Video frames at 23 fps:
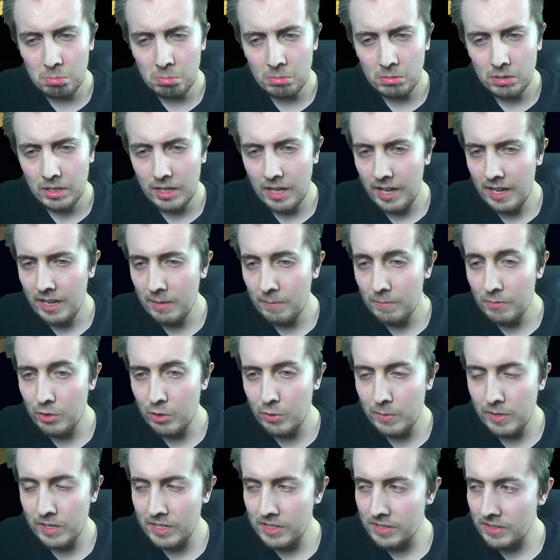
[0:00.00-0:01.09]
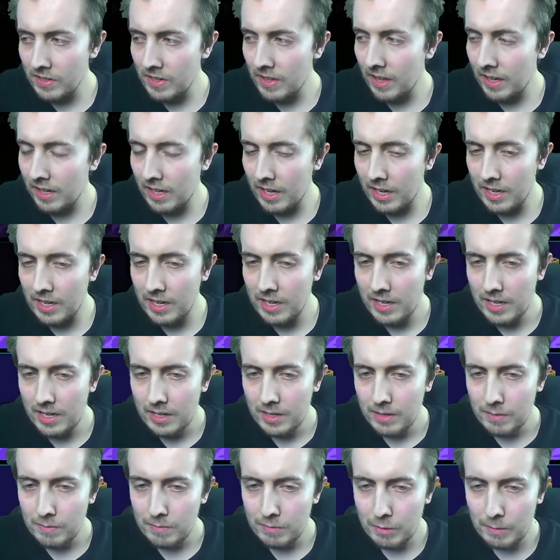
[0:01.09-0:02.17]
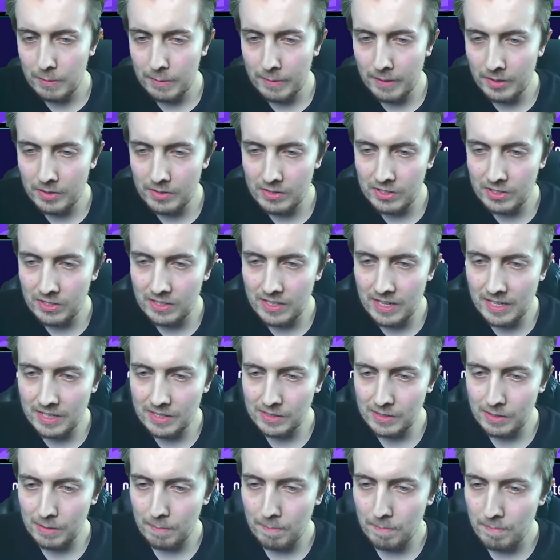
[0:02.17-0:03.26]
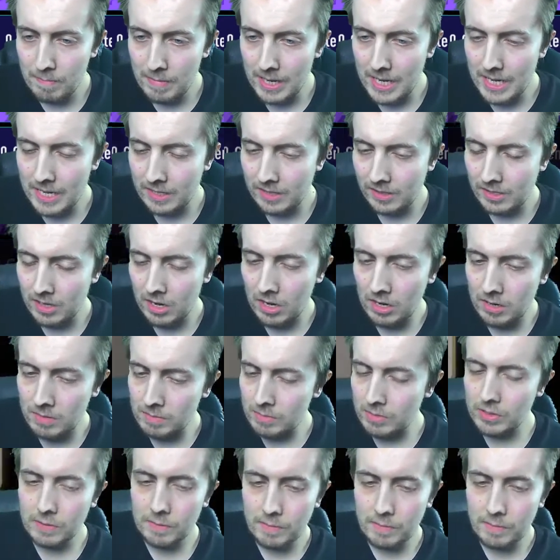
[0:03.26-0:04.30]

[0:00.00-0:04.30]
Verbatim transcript: Okay, I'm sure we're going to see that guy probably about six million times.